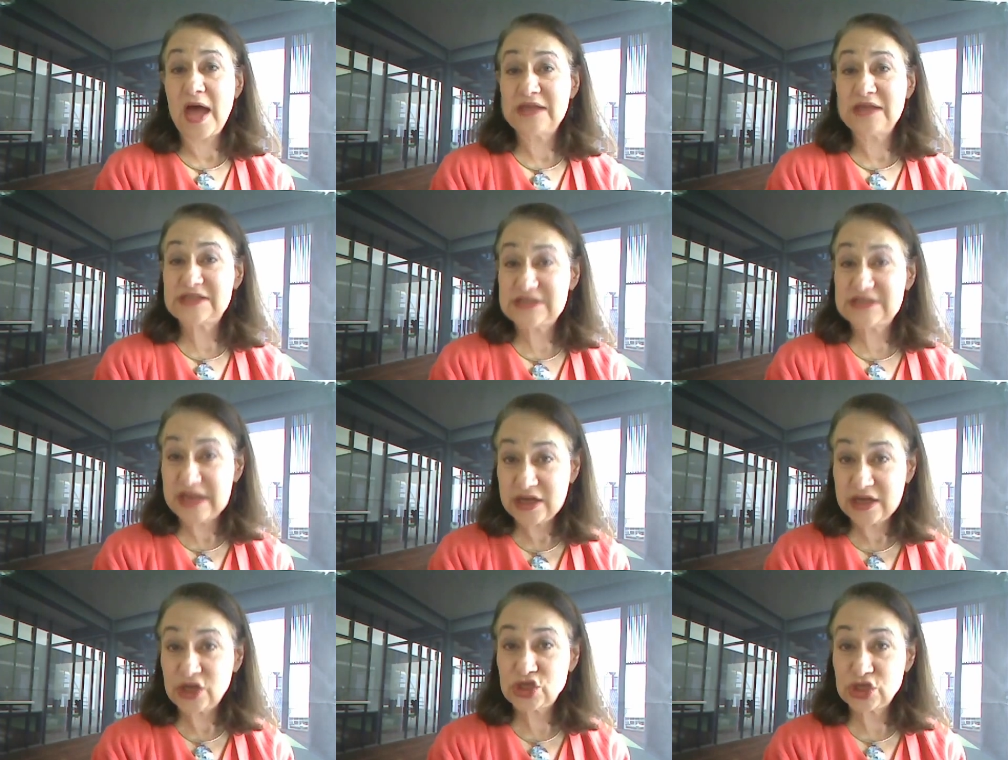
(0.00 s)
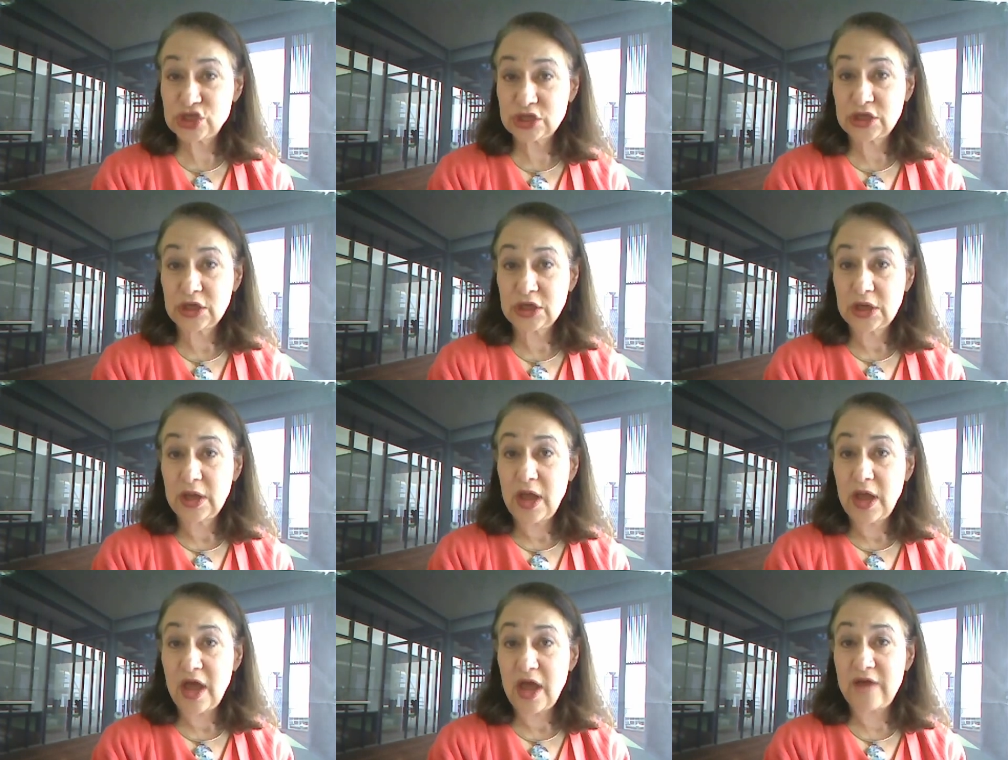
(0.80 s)
uh, signature
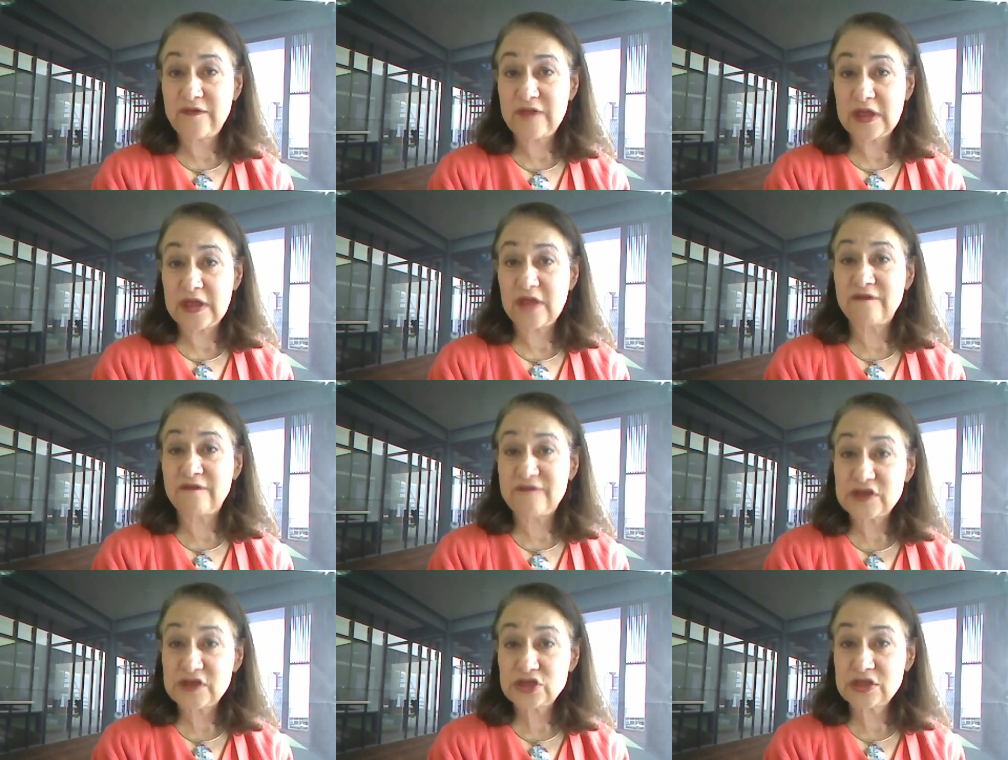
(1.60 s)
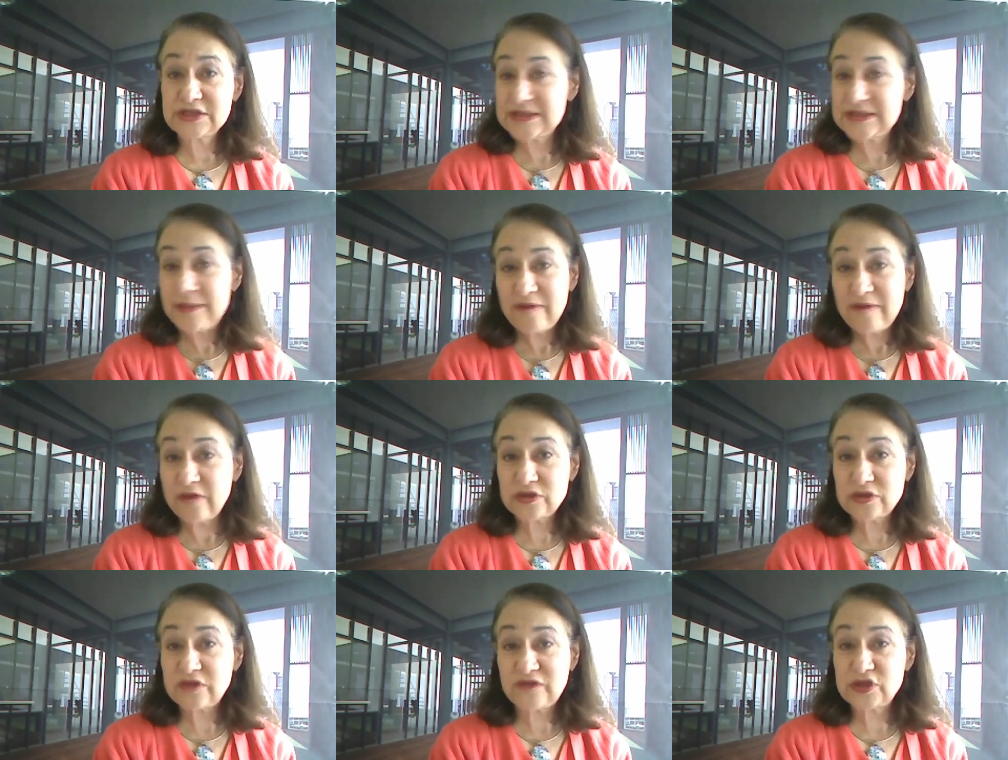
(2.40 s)
of the officials. Some of
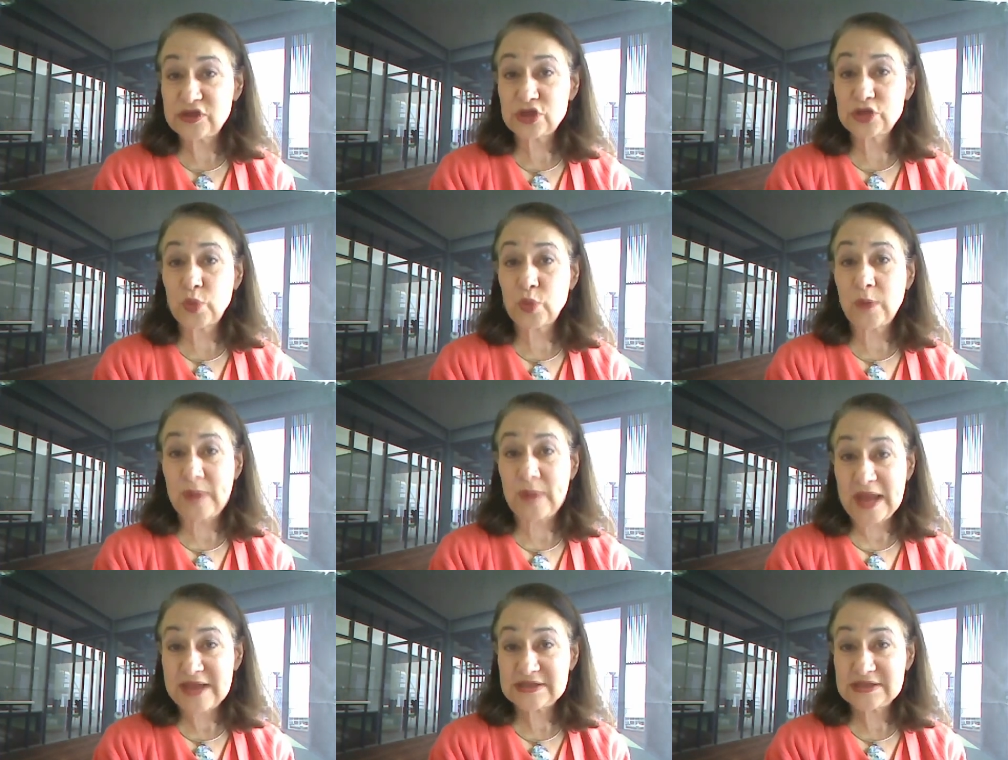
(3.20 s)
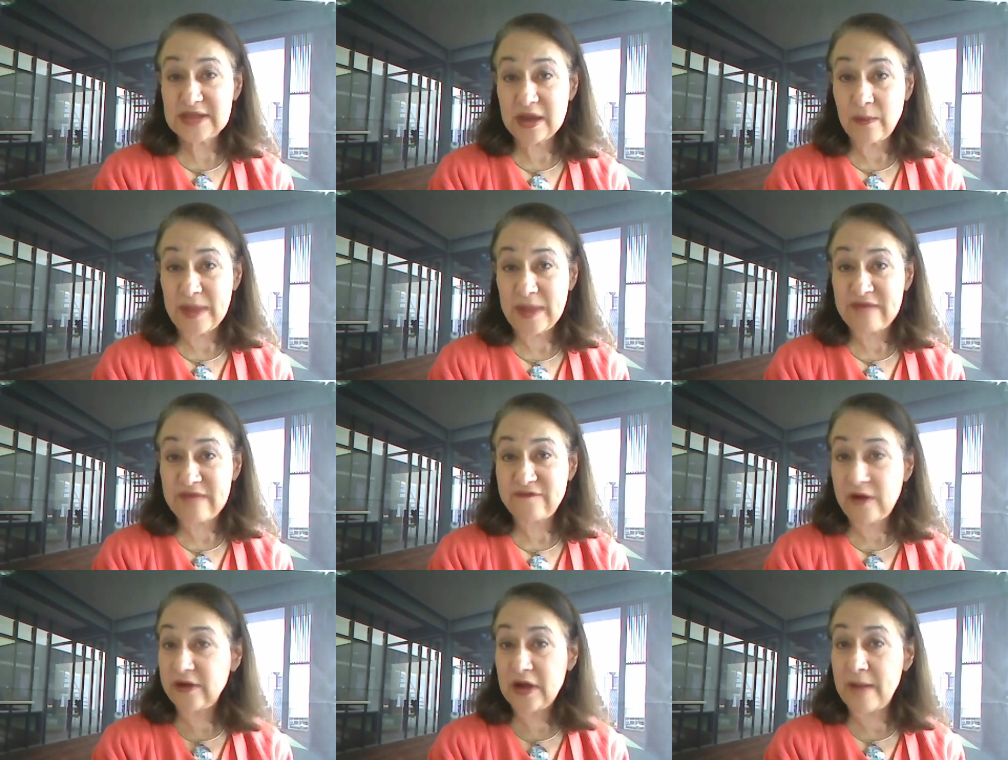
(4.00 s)
those officials were placed there by
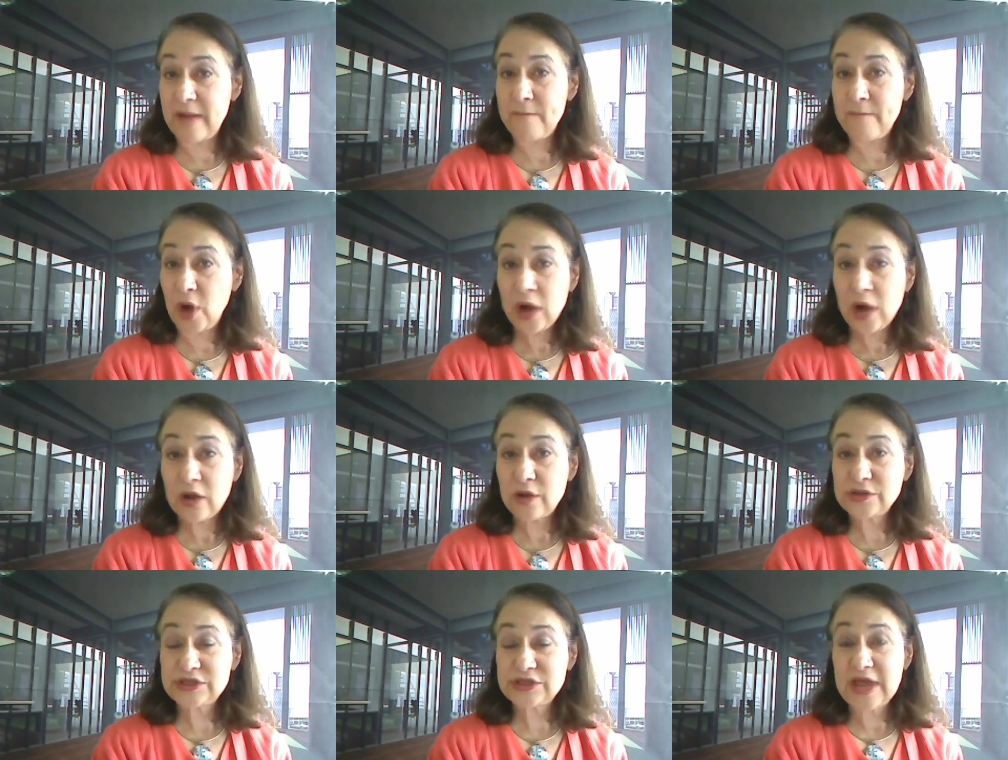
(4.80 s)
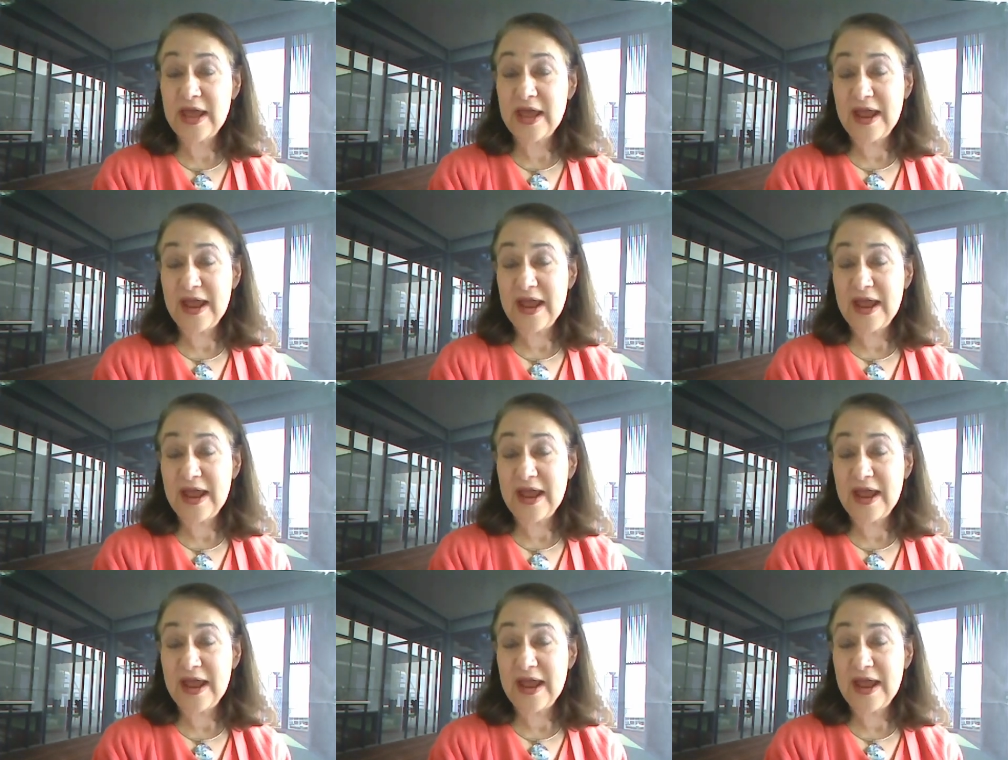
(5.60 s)
Ferdinand Marcos,